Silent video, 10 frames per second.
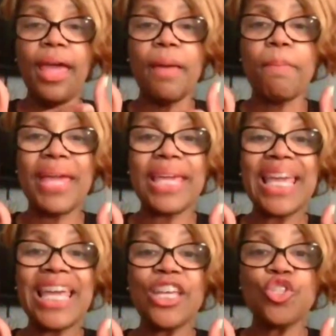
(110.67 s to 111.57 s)
and make
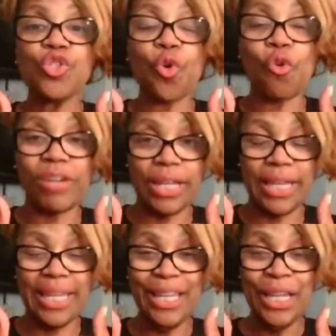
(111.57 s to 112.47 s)
his story.
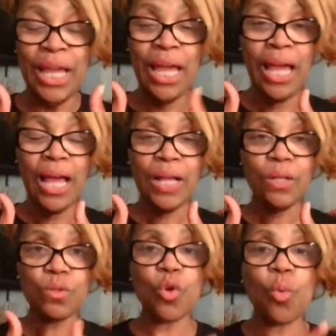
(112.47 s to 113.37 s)

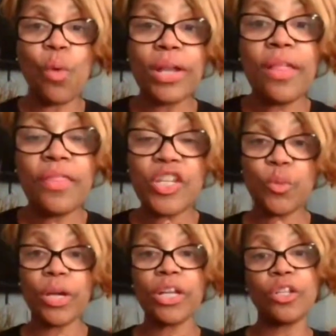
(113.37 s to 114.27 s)
So, one of the
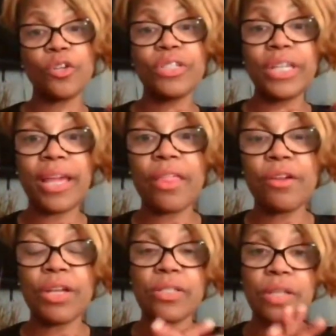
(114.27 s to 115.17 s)
things we're going to learn
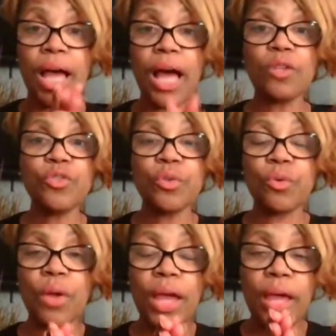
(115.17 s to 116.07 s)
together is how
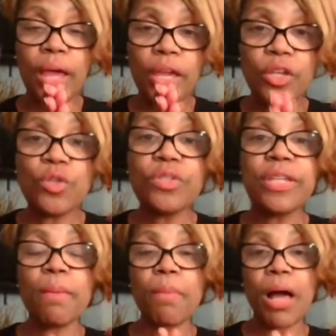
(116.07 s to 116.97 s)
to use the
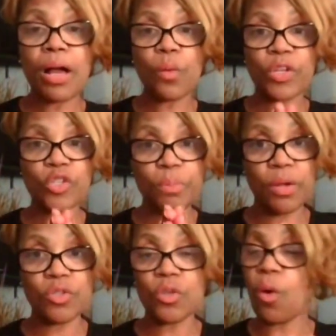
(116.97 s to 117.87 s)
Imago
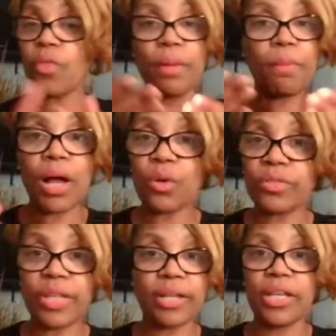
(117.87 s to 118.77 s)
experience, all the Imago
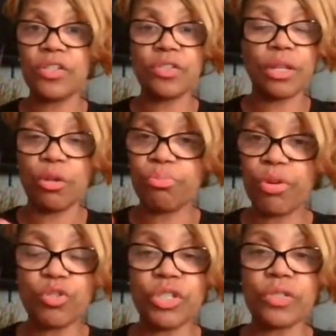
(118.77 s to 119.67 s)
techniques and
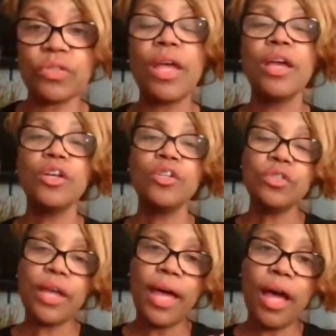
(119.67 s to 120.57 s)
approaches
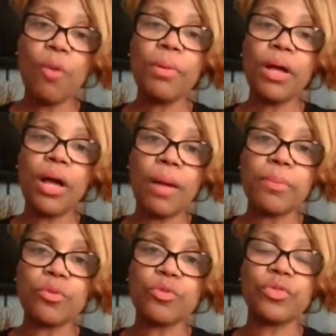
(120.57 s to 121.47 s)
to help
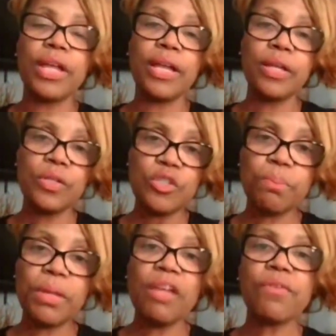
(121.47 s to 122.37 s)
couples
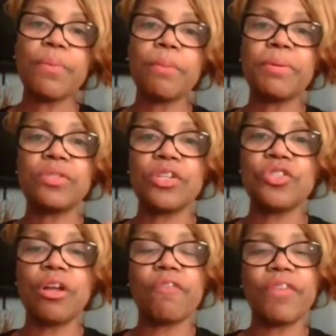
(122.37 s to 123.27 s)
speak from the
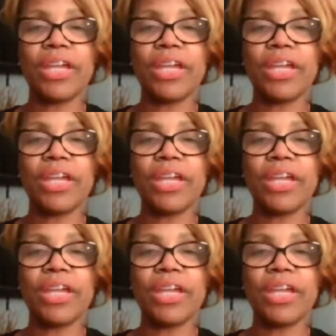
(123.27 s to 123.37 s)
position of